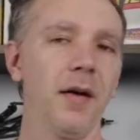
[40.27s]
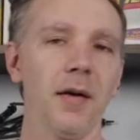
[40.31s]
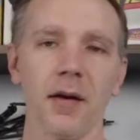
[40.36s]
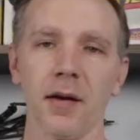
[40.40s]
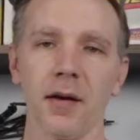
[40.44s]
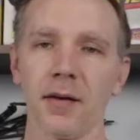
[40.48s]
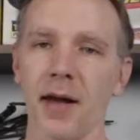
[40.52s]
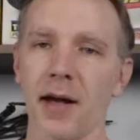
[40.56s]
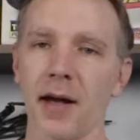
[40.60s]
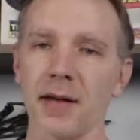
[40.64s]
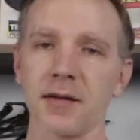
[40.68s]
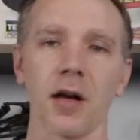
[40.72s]

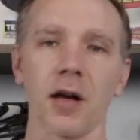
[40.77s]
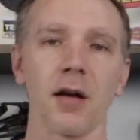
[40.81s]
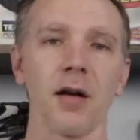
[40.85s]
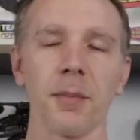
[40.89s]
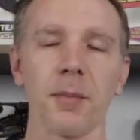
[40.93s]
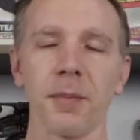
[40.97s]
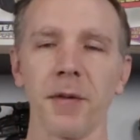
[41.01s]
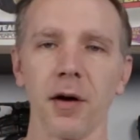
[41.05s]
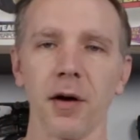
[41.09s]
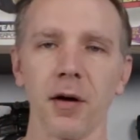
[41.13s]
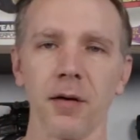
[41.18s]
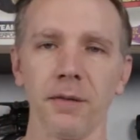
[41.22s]
That's all
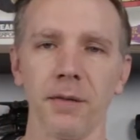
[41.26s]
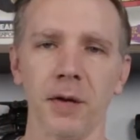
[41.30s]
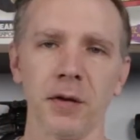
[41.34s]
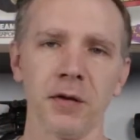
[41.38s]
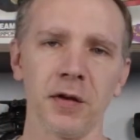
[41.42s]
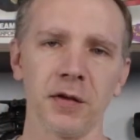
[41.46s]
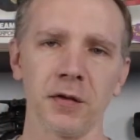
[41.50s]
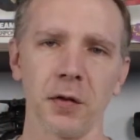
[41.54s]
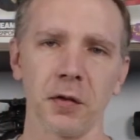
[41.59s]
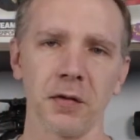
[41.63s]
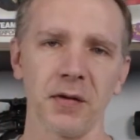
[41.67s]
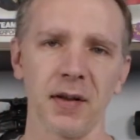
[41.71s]
up there on
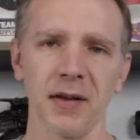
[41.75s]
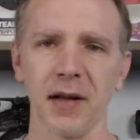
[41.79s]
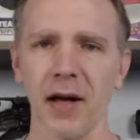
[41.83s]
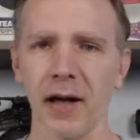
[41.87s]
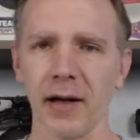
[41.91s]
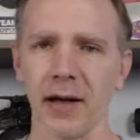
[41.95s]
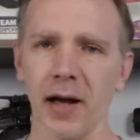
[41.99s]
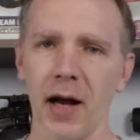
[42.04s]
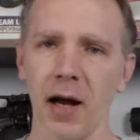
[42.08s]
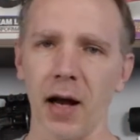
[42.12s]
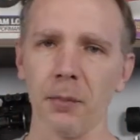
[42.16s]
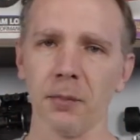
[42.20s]

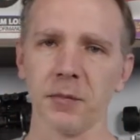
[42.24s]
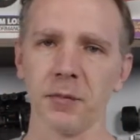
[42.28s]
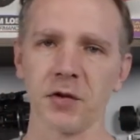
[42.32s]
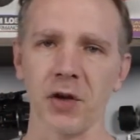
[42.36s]
VintageLosi.com.